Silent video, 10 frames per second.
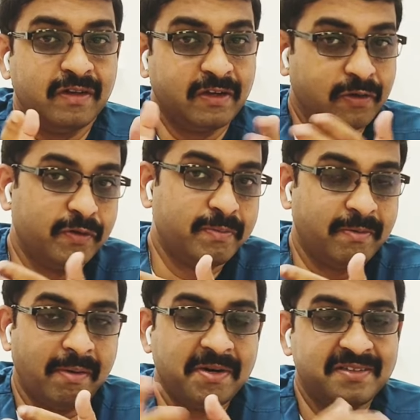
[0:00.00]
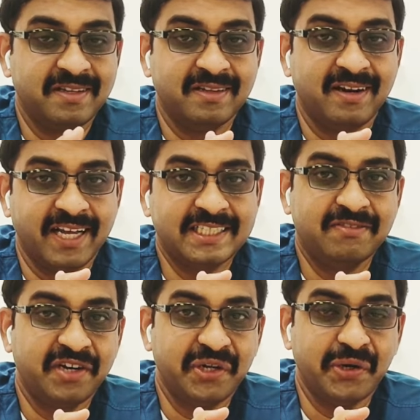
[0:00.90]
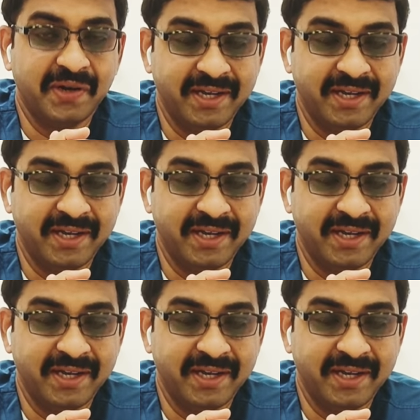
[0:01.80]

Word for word: you would probably see in the next video